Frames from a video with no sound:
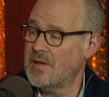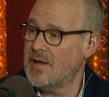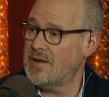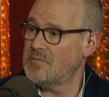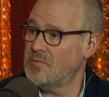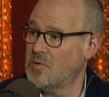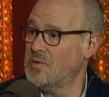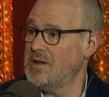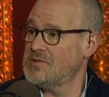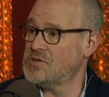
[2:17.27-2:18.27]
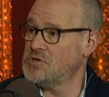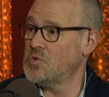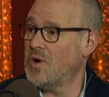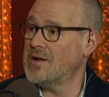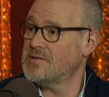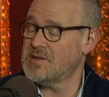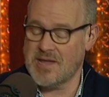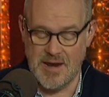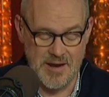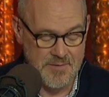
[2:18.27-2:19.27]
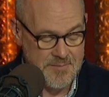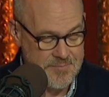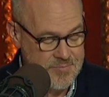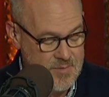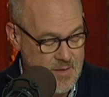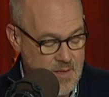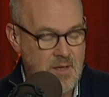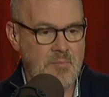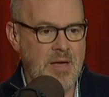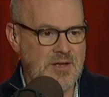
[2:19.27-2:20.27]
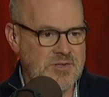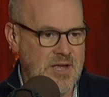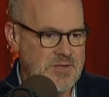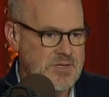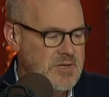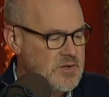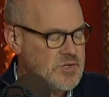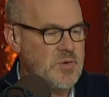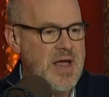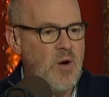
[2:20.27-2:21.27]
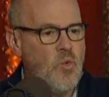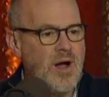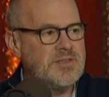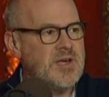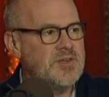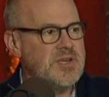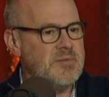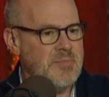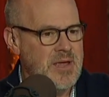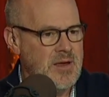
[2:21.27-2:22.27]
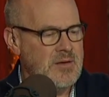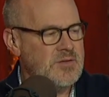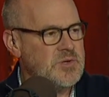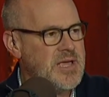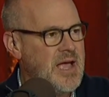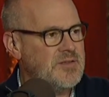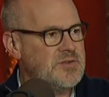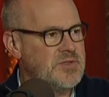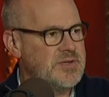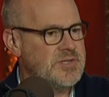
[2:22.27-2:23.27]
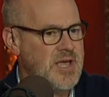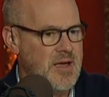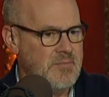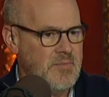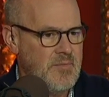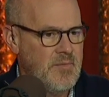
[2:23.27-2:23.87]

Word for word: and who needs to do what to get in. Makes sense. So now what does it mean to cancel this game?